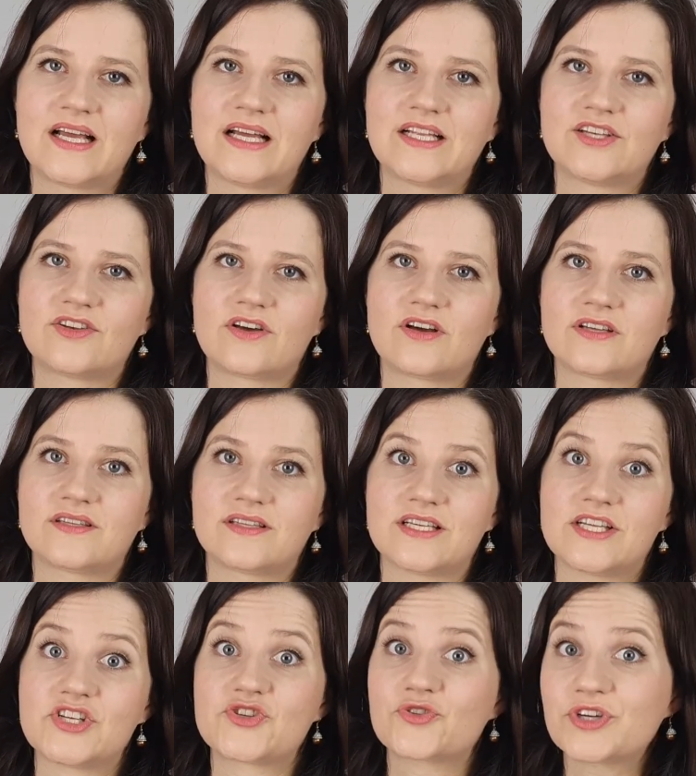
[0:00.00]
not
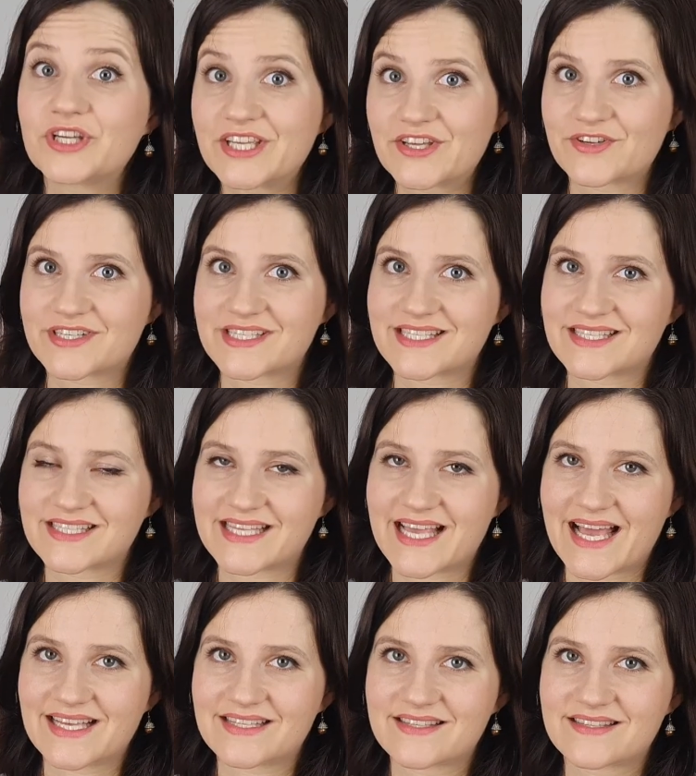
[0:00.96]
enjoying your
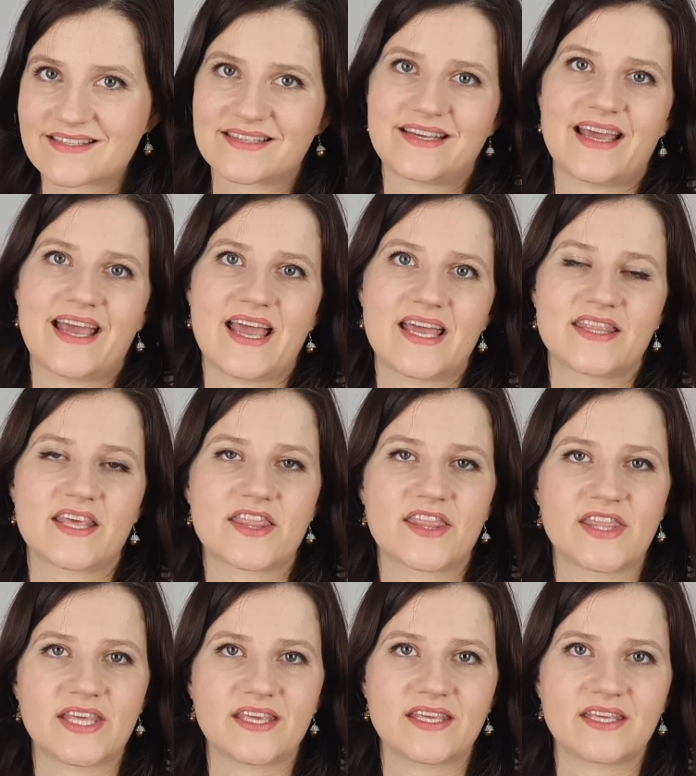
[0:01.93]
success and
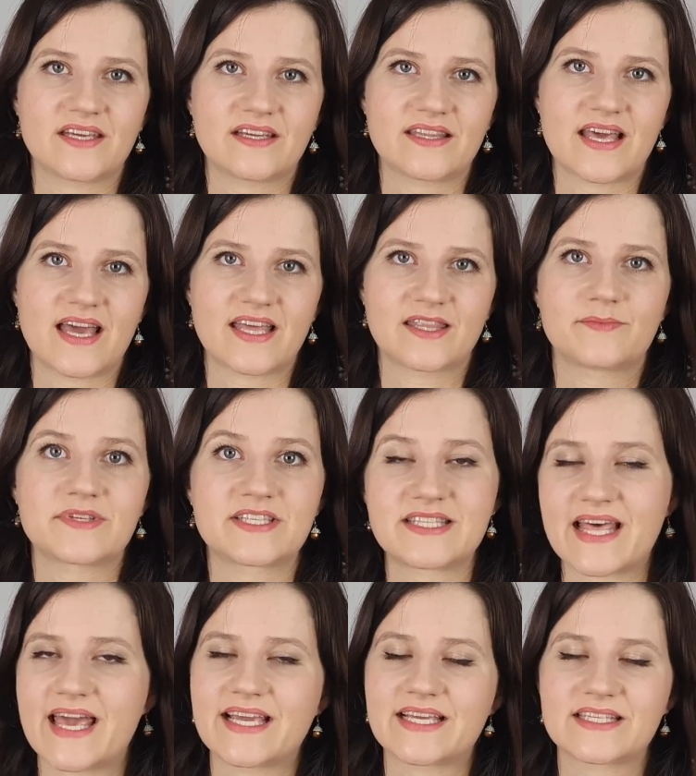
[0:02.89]
thinking that
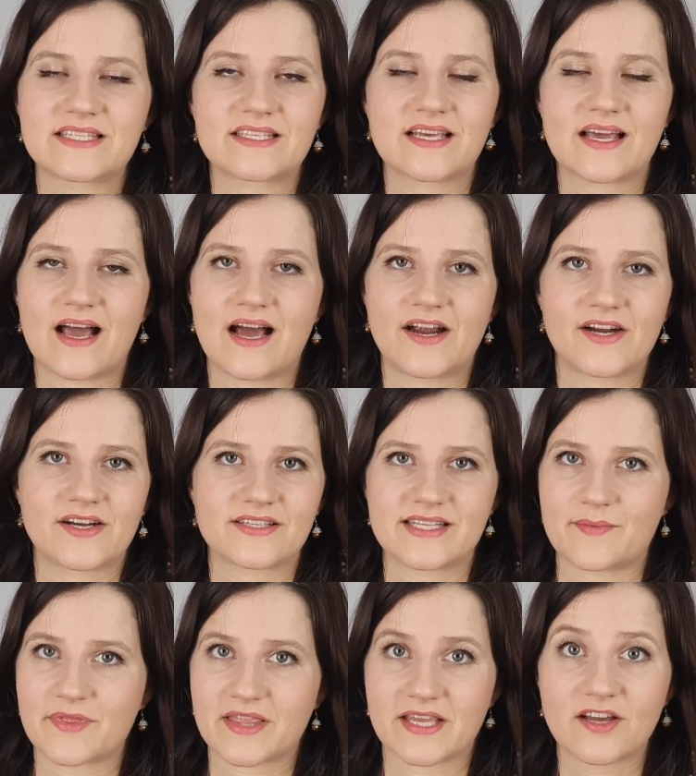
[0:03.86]
mistakes are
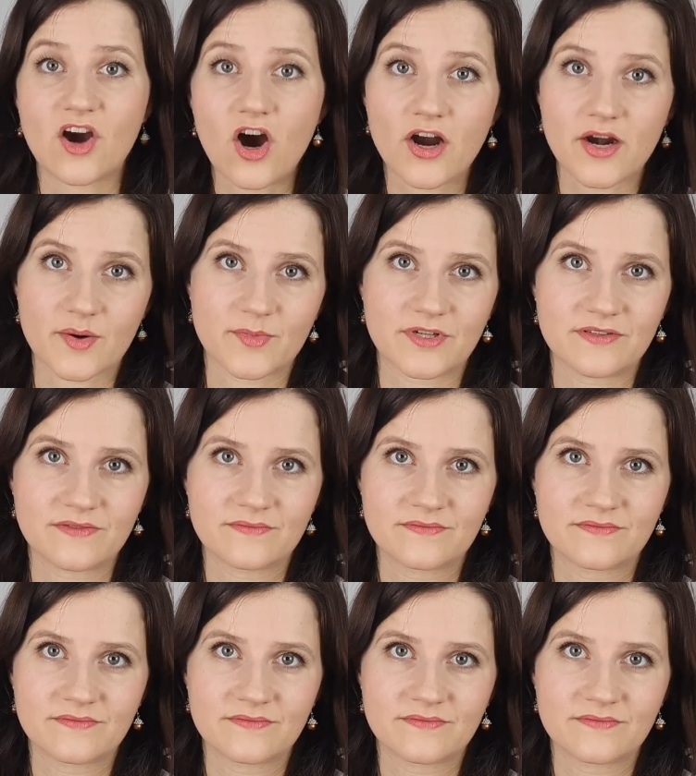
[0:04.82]
something horrible,